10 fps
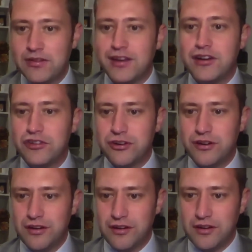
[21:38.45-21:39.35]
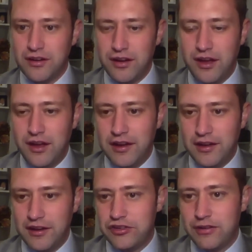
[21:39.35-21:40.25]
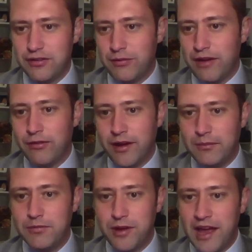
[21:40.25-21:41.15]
signature on initiatives and referendums.